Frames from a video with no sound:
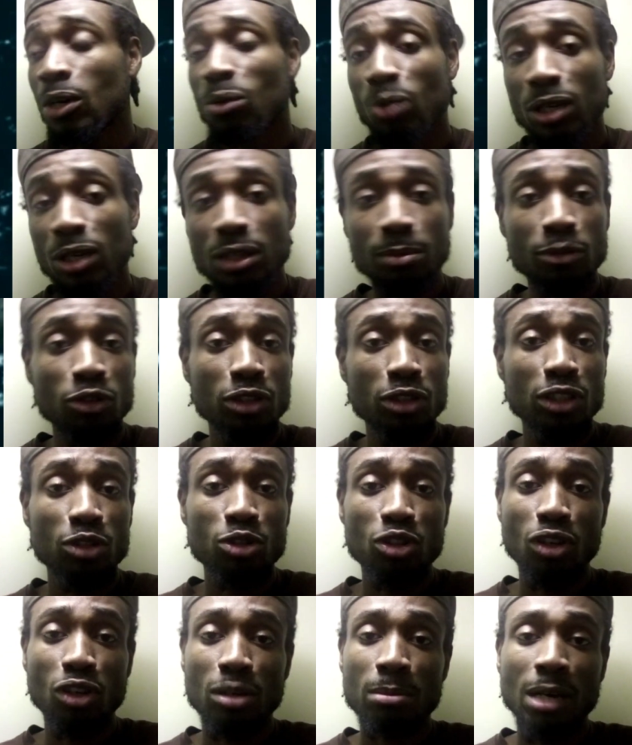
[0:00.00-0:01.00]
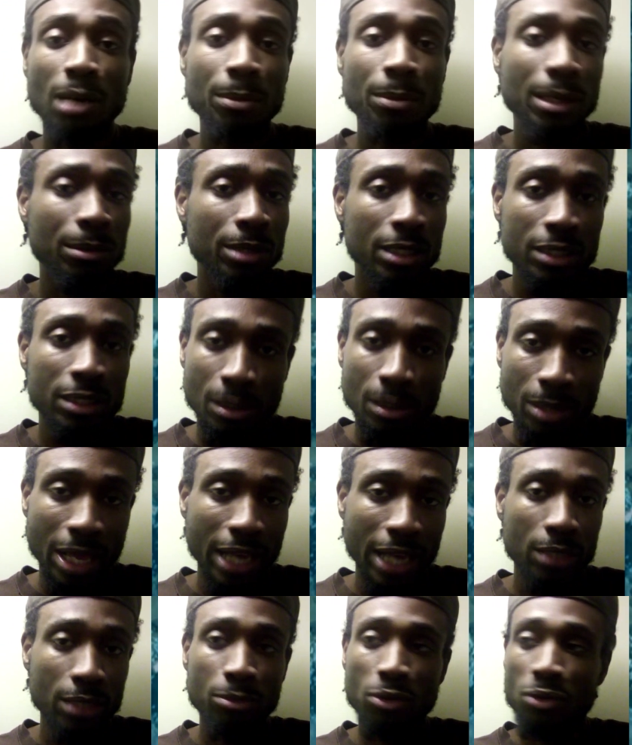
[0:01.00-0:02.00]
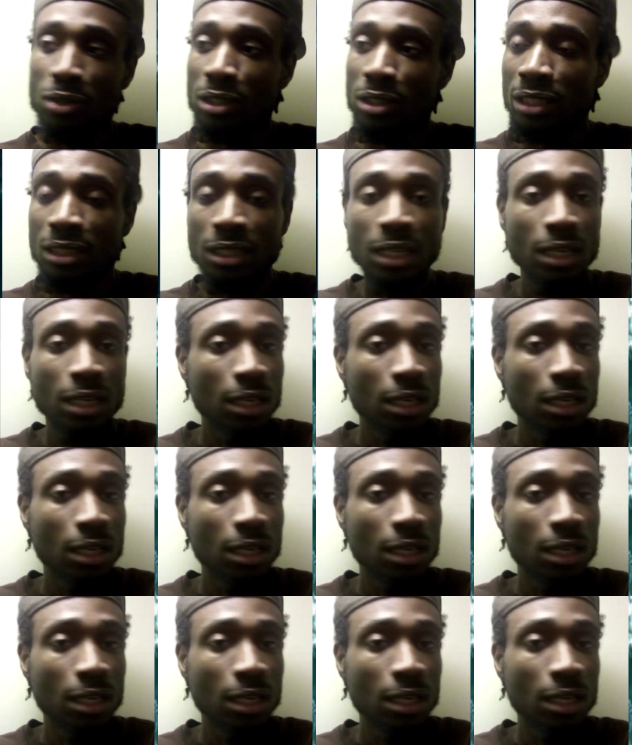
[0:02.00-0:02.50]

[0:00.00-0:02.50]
What community you talking about? Maybe there's the black community,